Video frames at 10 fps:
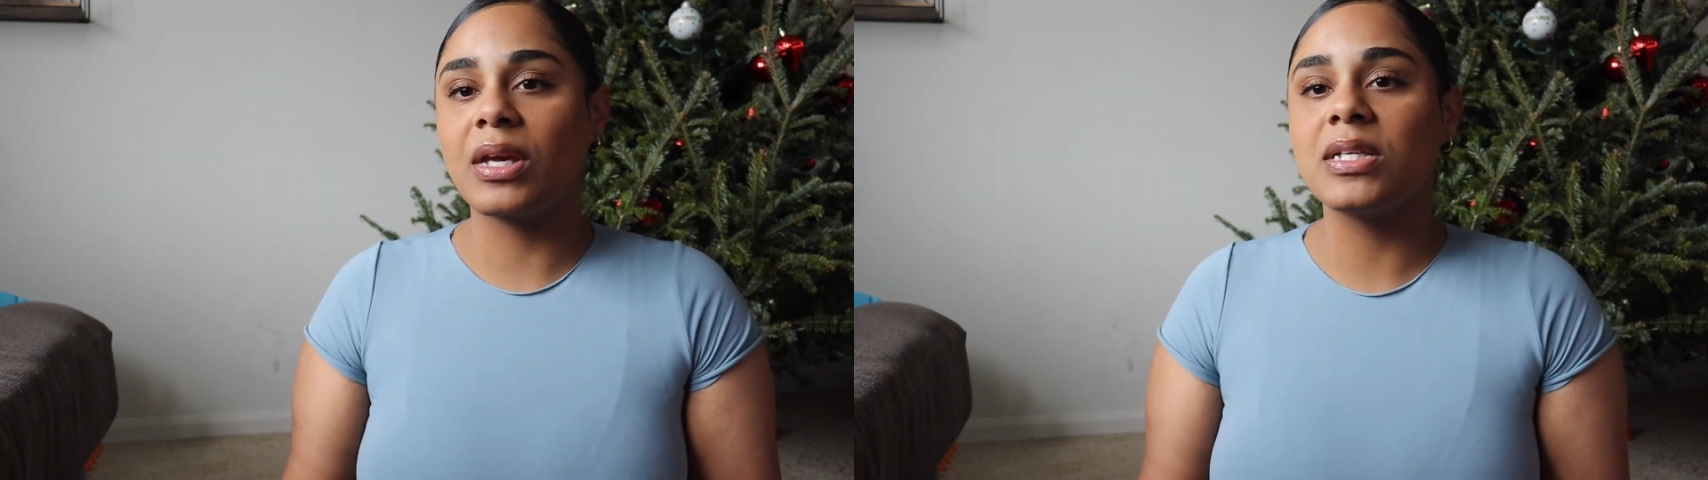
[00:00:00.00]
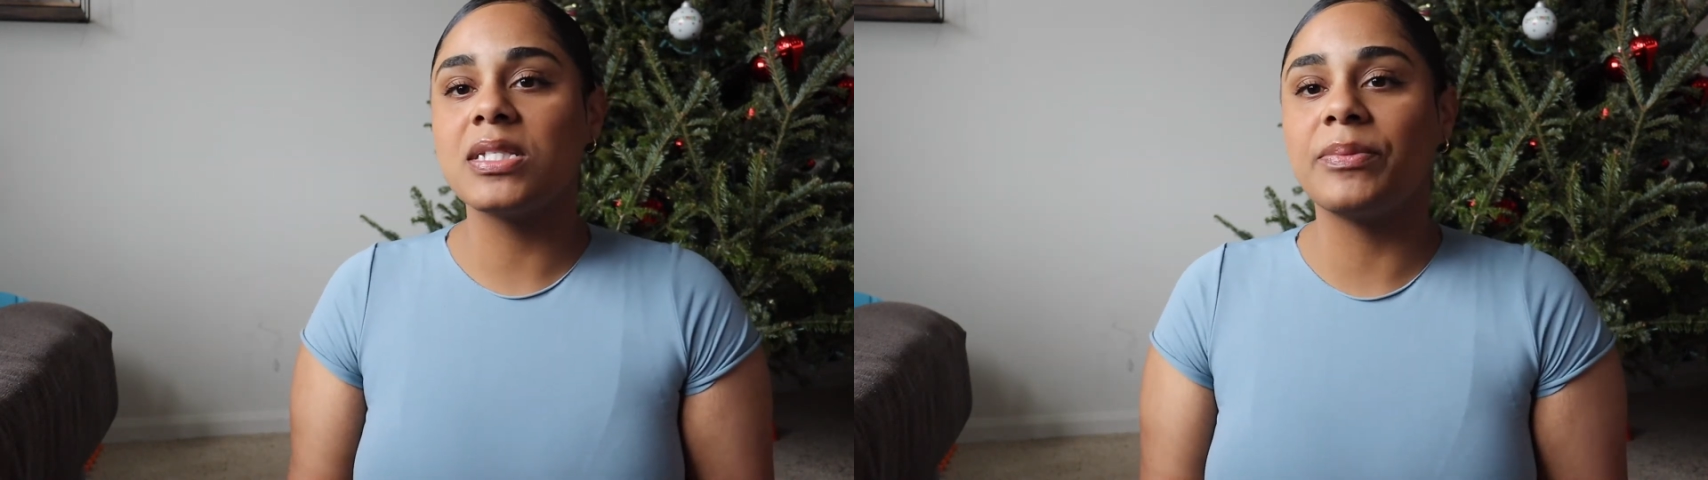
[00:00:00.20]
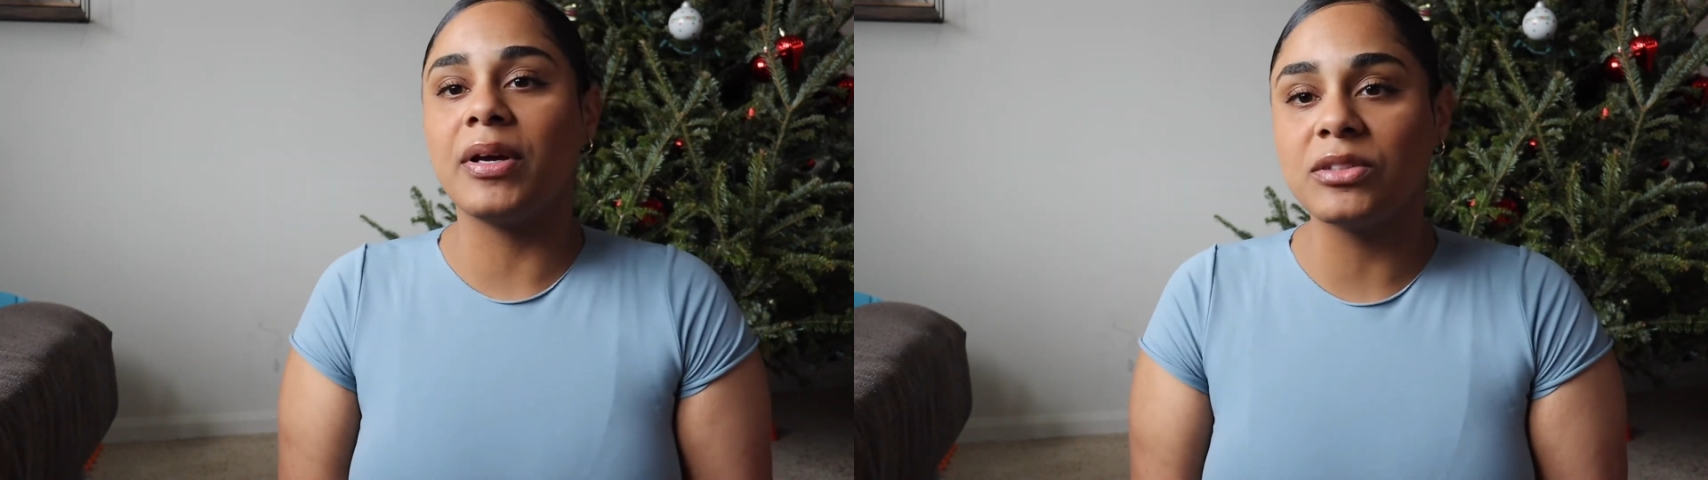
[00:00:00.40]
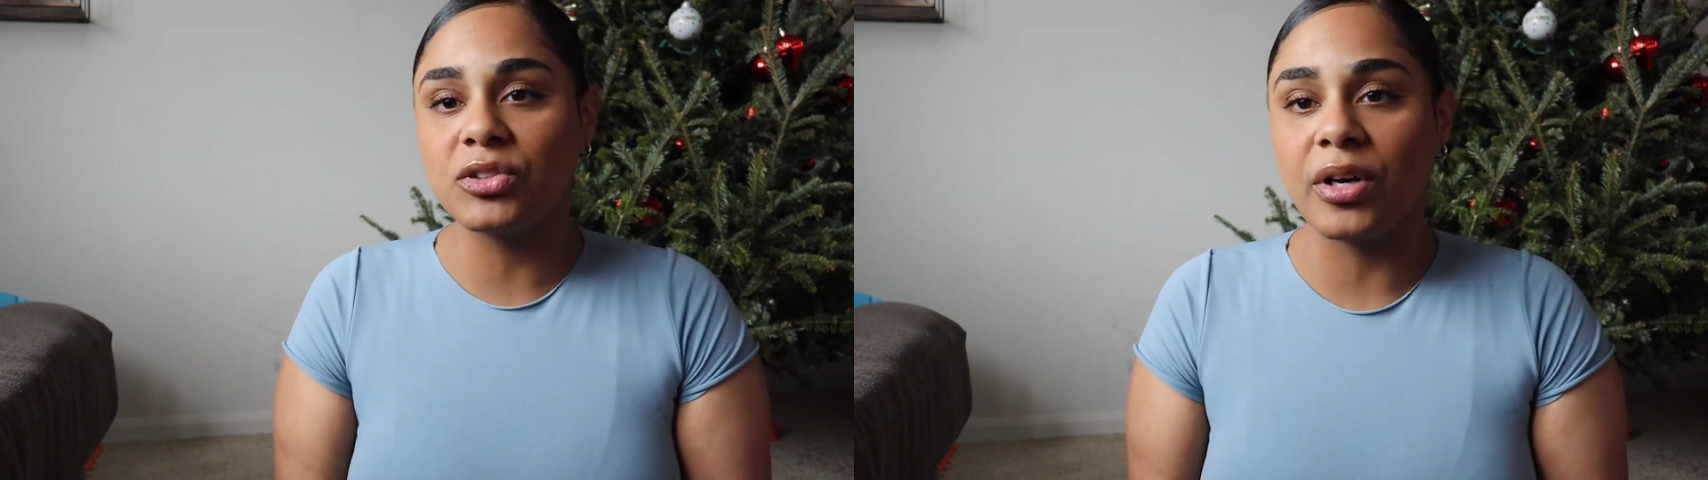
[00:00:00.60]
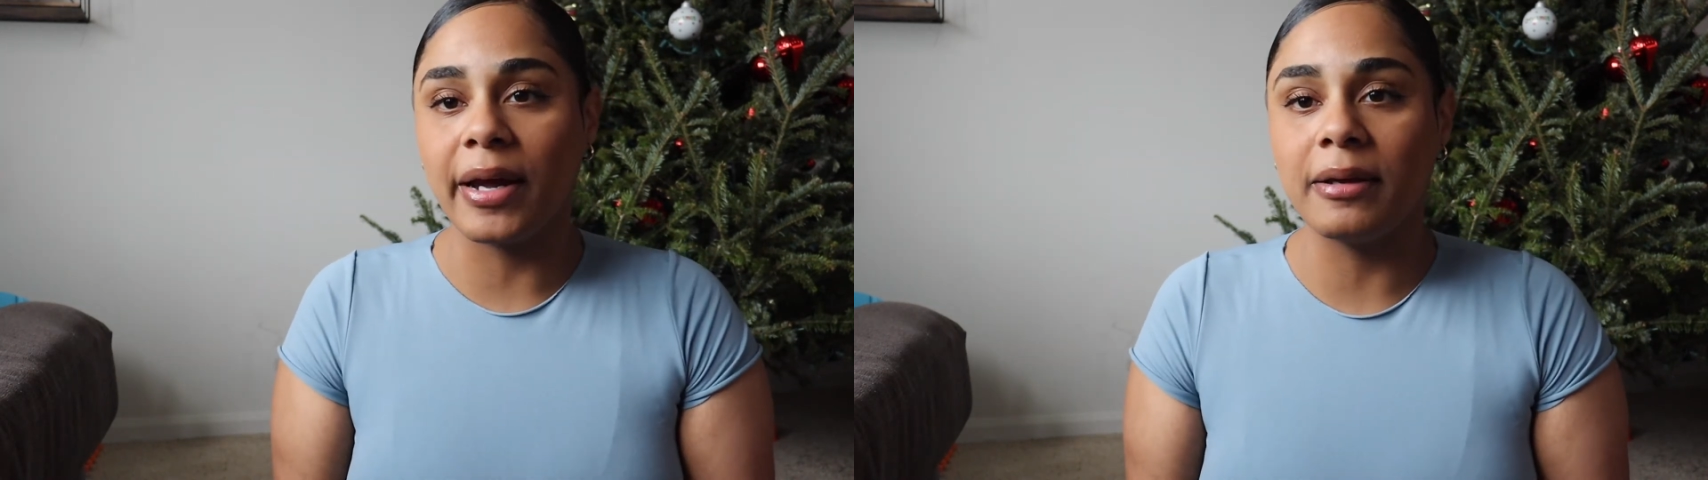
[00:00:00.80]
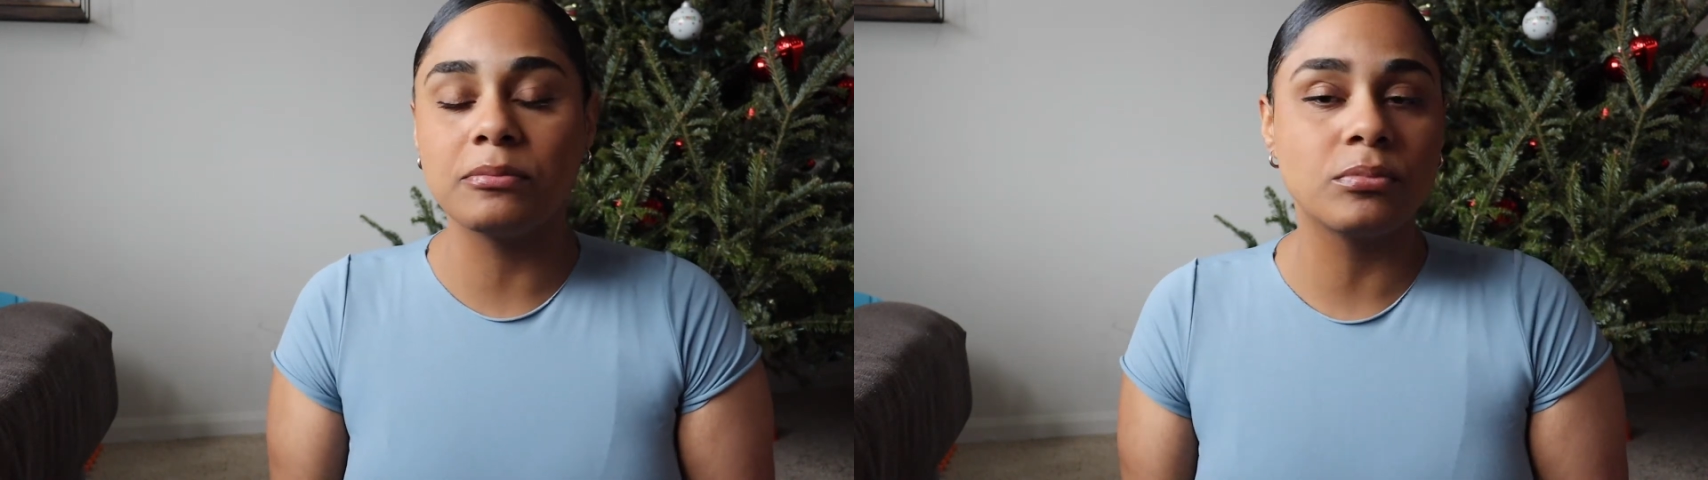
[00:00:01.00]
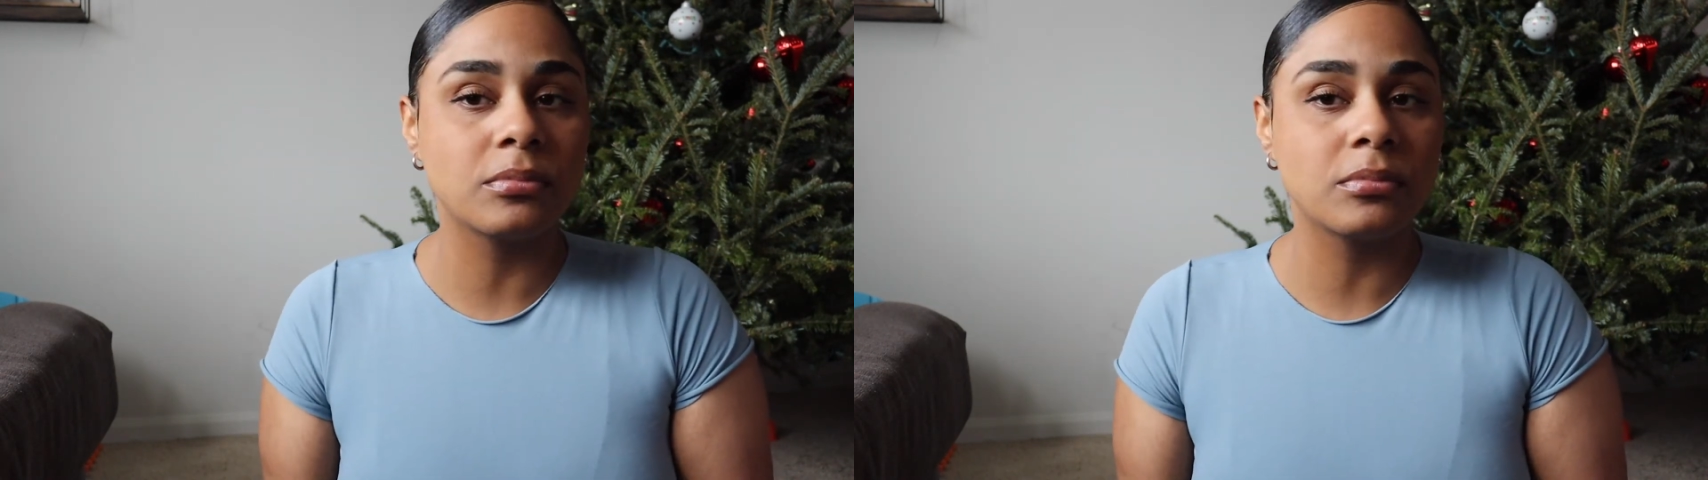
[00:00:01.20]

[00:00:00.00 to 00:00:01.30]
smells great.